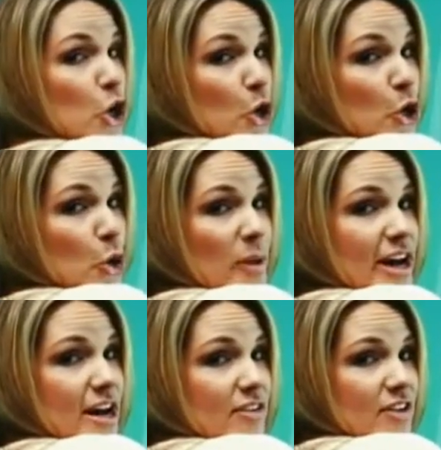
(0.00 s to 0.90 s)
No
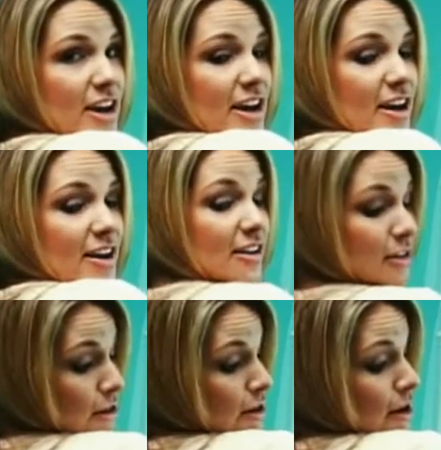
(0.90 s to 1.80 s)
back fat,
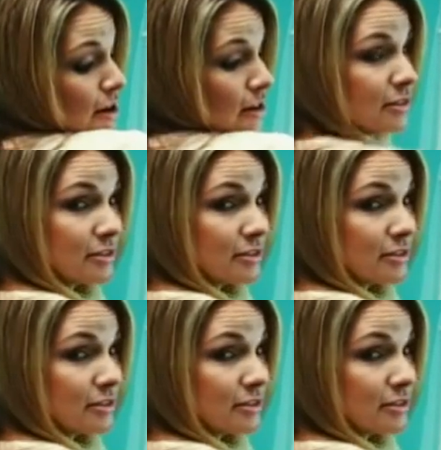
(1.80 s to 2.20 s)
none.